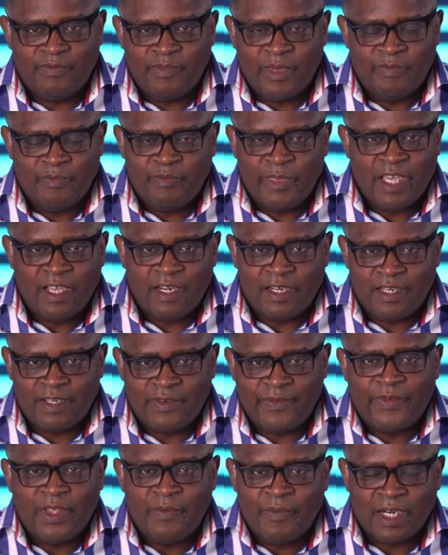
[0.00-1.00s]
male and
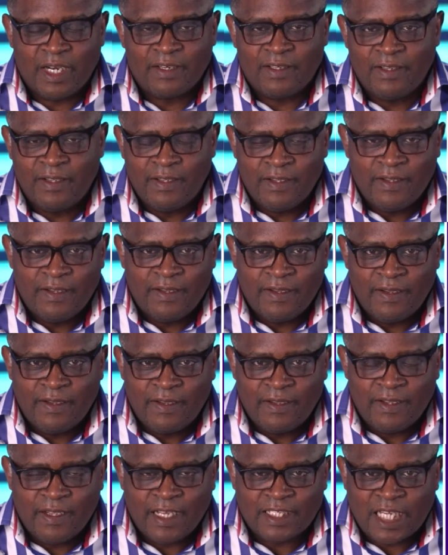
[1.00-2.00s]
female.
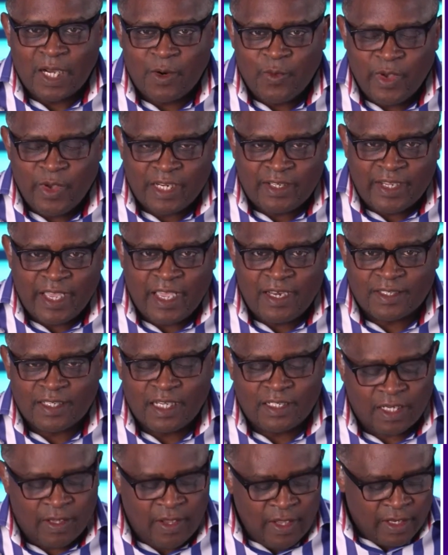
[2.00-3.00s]
That's how we attain
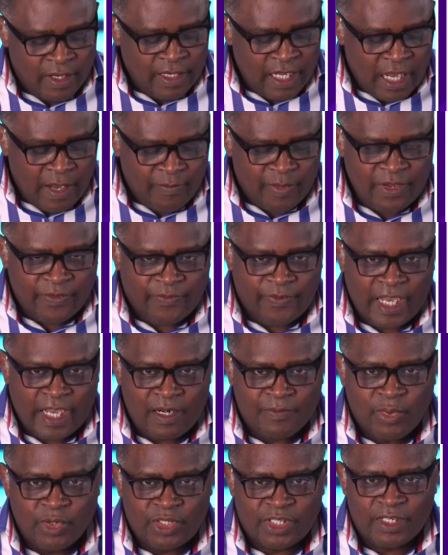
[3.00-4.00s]
sonship. The Amplified
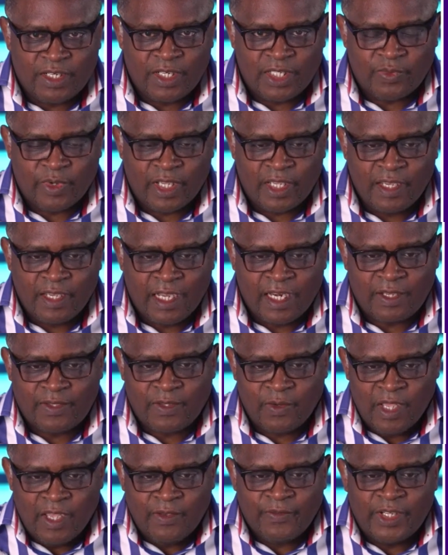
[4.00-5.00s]
puts it this way. I like the
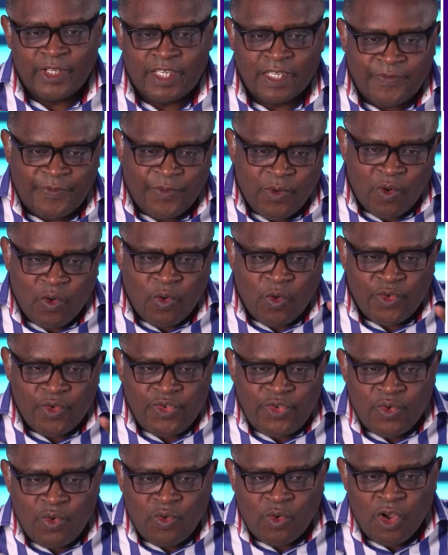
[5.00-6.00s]
way. It says, for
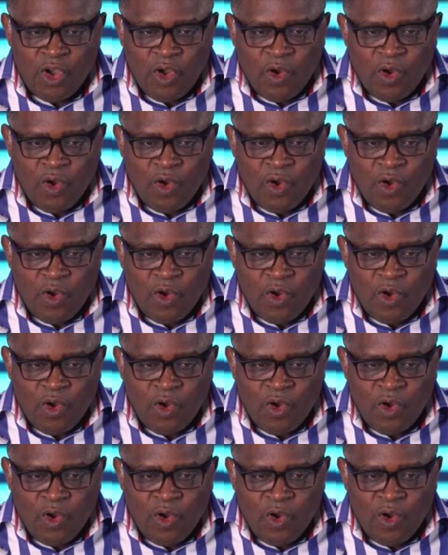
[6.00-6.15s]
you